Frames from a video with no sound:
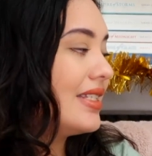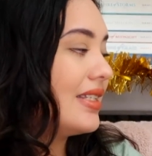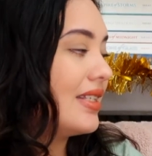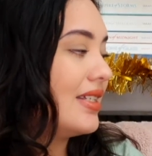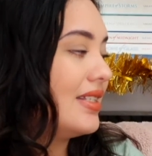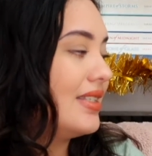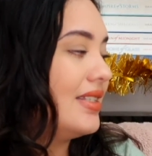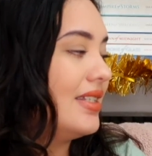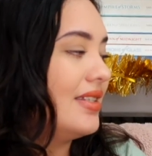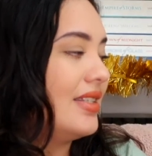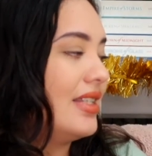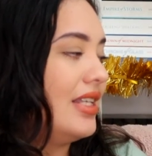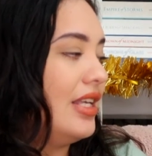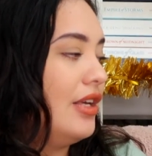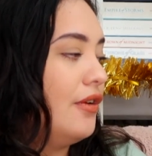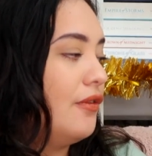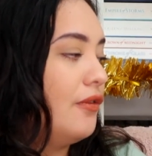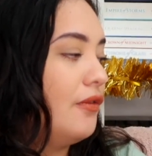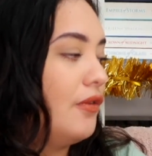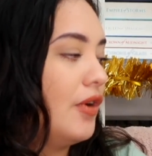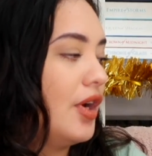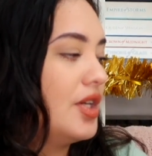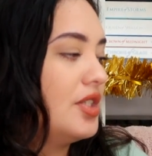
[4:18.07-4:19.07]
This is the
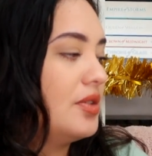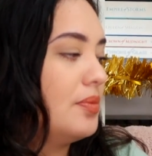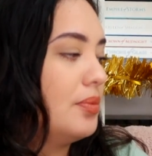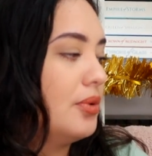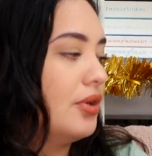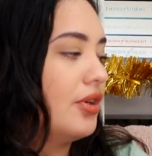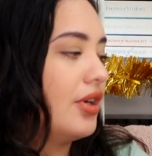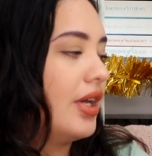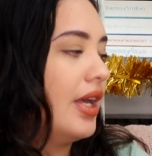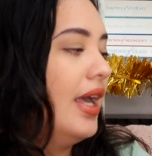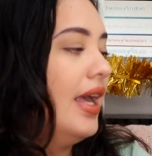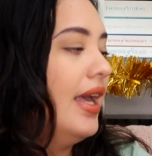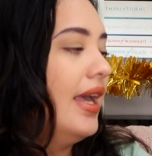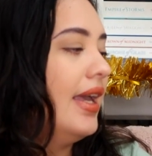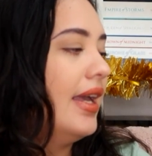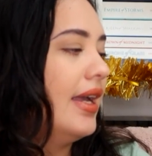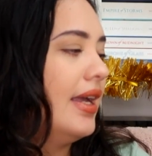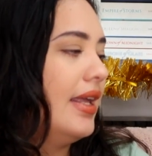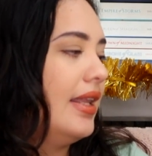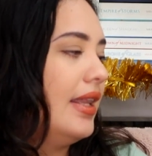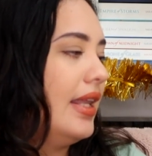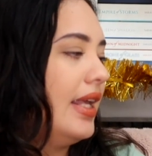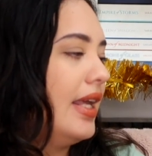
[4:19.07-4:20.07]
first book
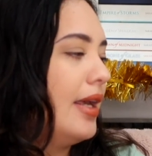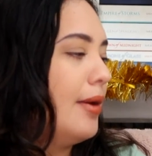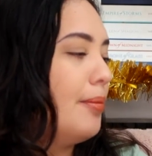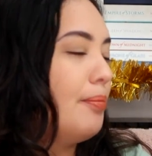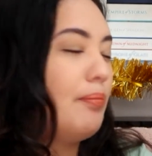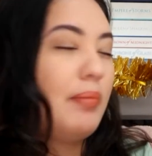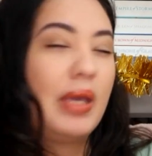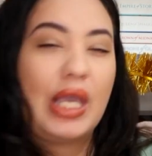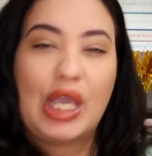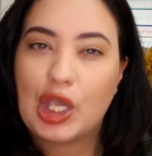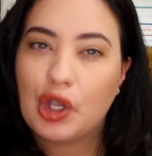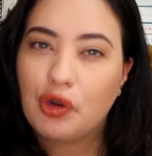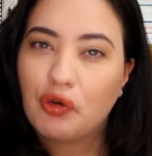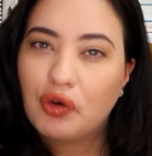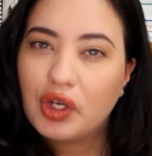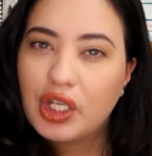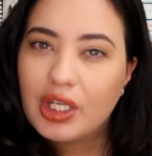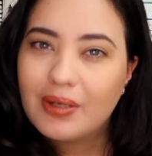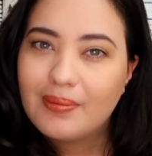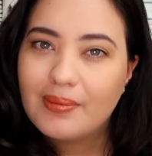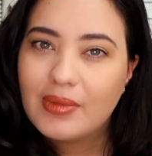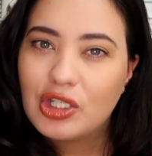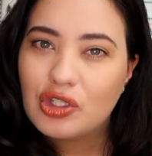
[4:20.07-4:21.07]
in the
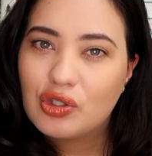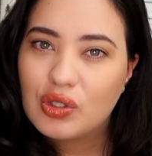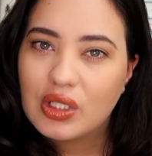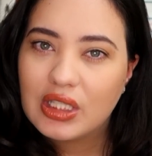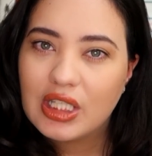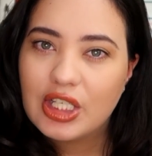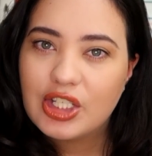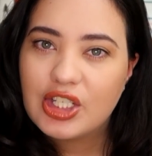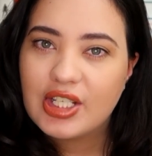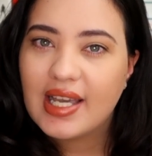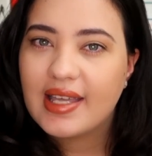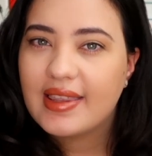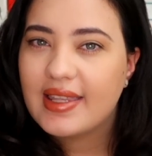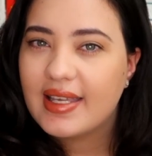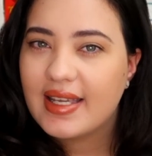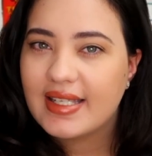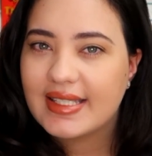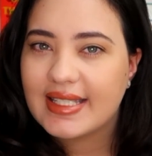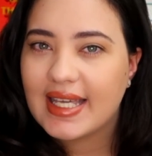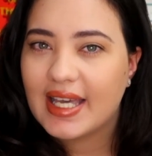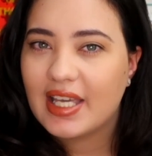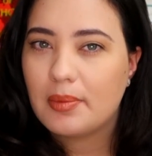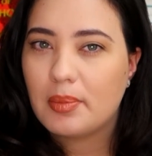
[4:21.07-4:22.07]
Imperium trilogy, I think
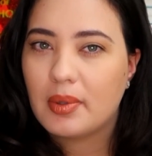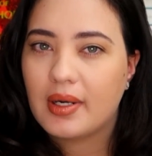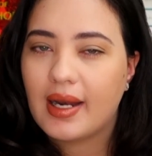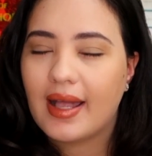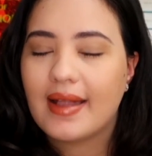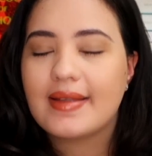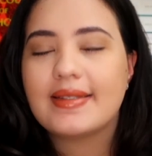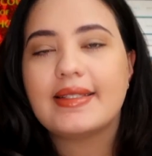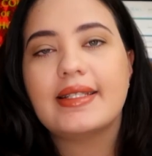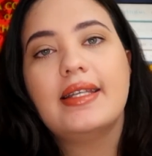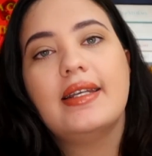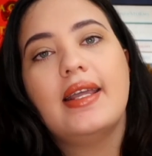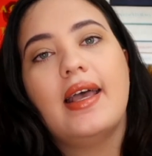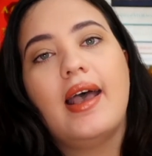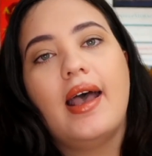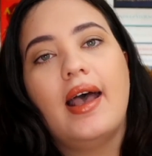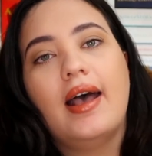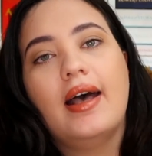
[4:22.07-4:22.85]
is how you pronounce it.